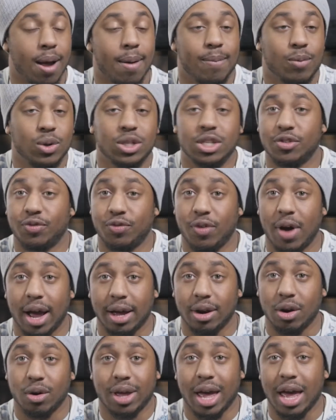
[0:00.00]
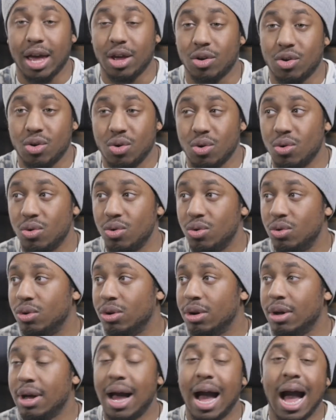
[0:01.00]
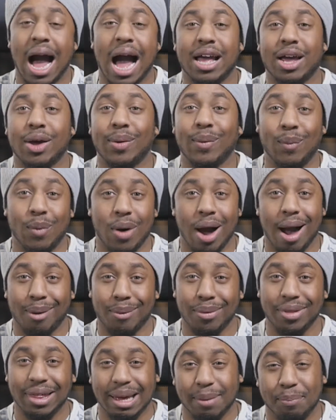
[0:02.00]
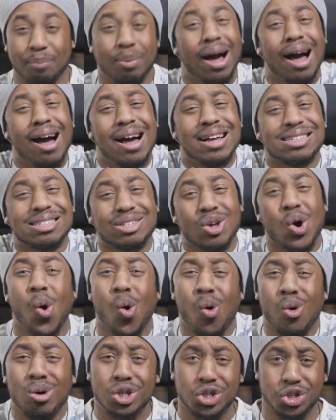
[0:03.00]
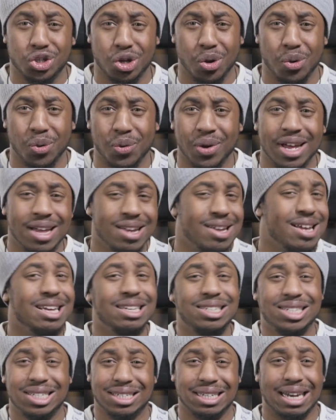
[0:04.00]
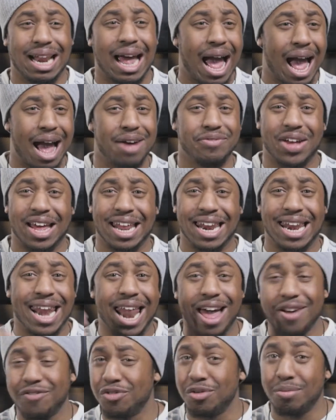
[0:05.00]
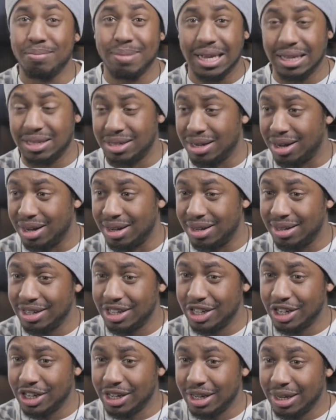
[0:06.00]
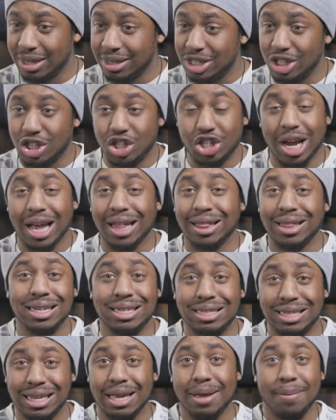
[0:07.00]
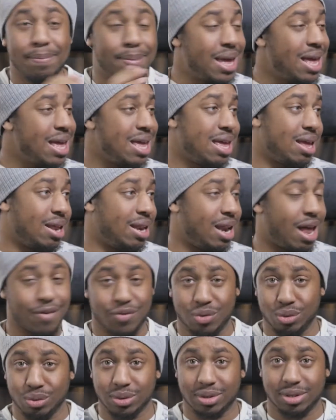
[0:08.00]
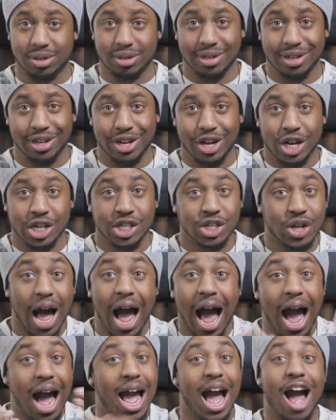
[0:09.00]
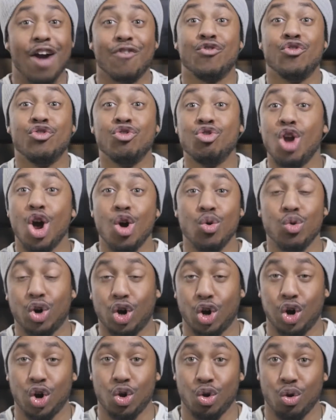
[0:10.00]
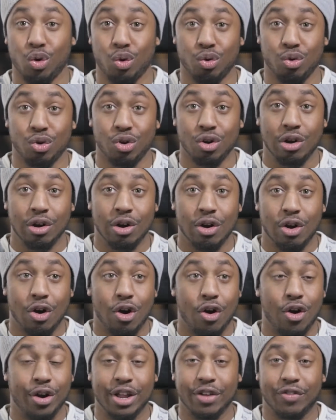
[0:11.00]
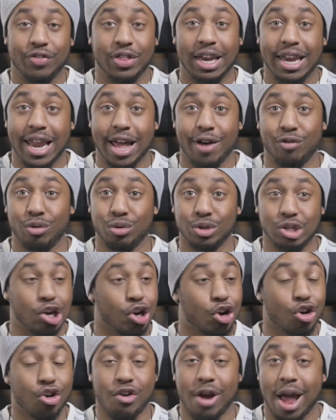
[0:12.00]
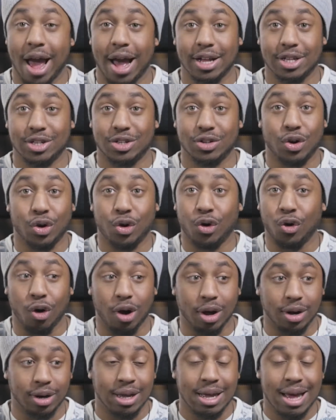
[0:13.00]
Which is fine. Okay, cool. I can work with it. But also, it doesn't have a level meter to check the dB levels. So I have no clue on if the levels are correct or not.